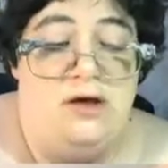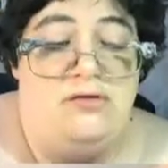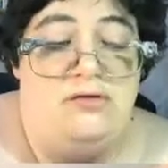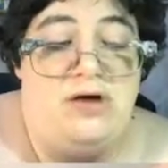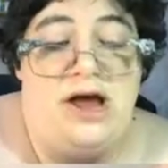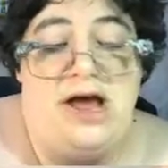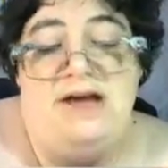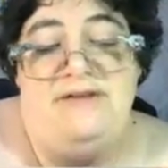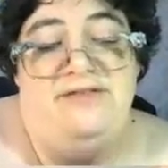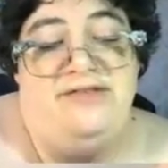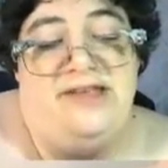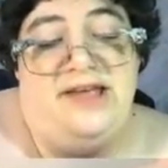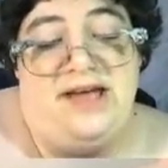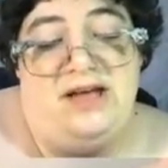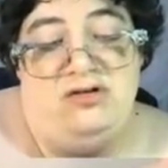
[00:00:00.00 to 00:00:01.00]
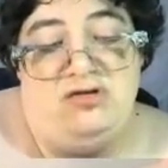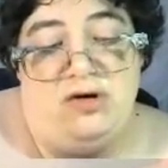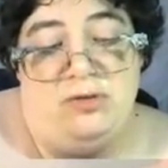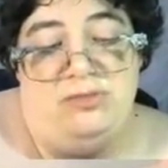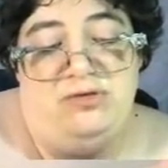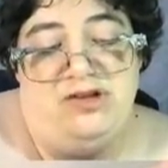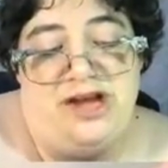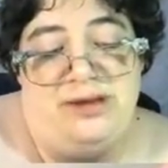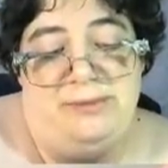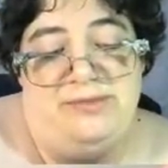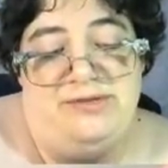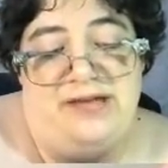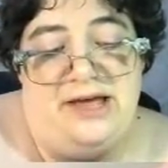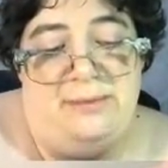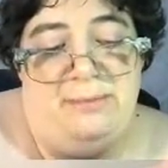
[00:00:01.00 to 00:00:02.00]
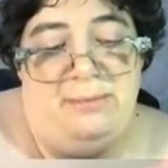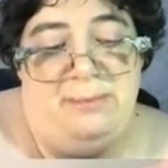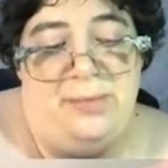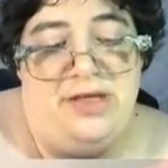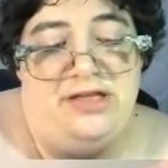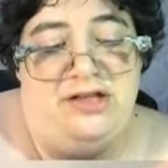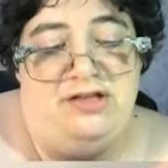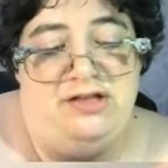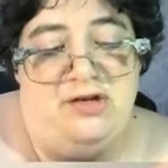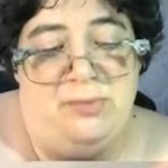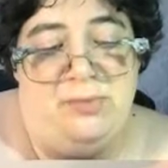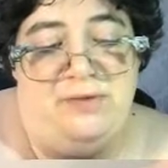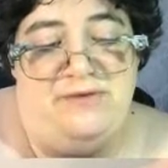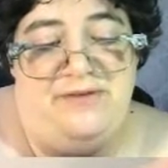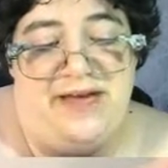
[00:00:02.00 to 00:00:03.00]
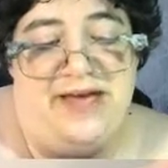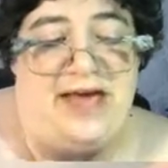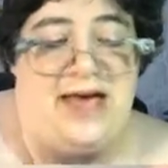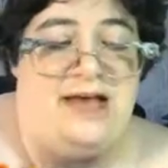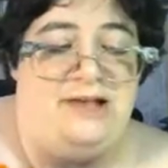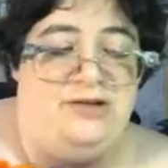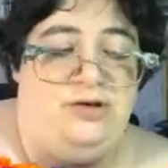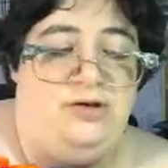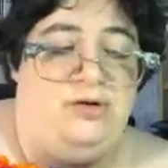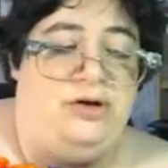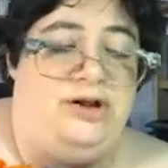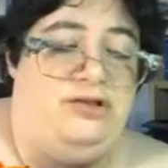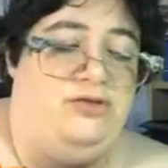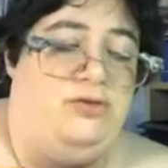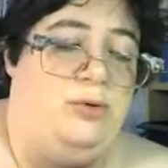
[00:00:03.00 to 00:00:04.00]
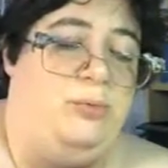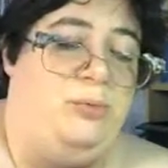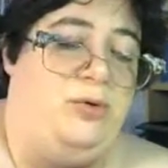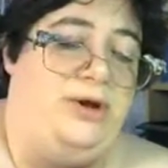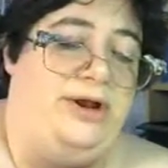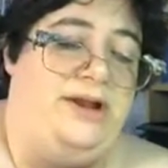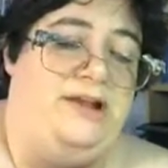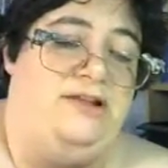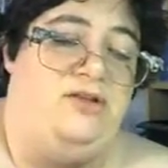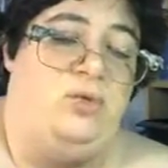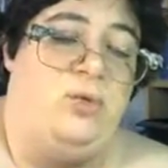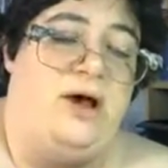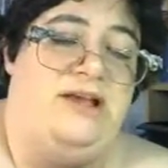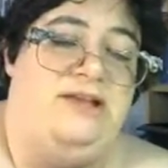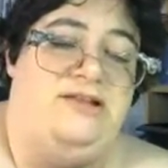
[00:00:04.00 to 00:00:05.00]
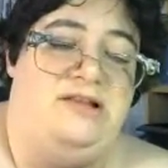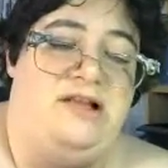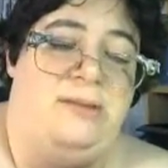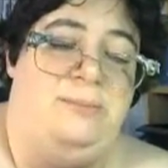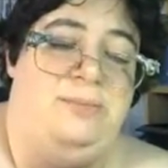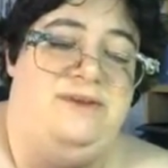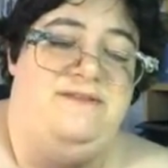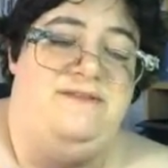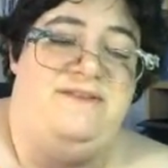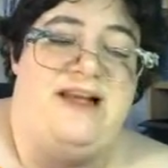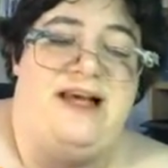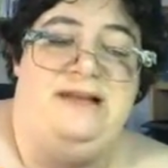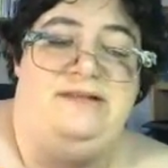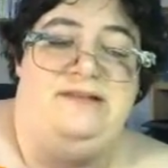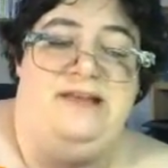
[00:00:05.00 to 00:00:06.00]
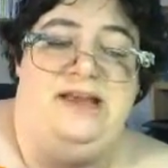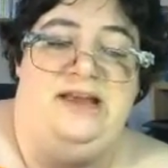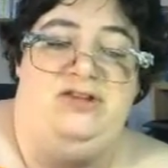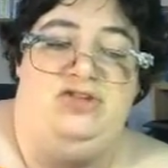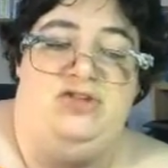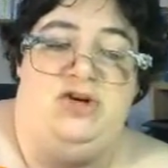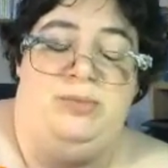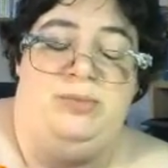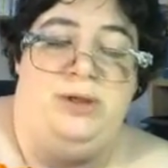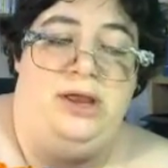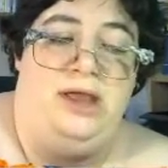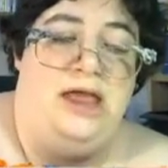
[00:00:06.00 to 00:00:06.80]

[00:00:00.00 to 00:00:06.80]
Right, I've teardrop shaped it, but the top of it hasn't gone into a point. It's quite a stumpy flat teardrop.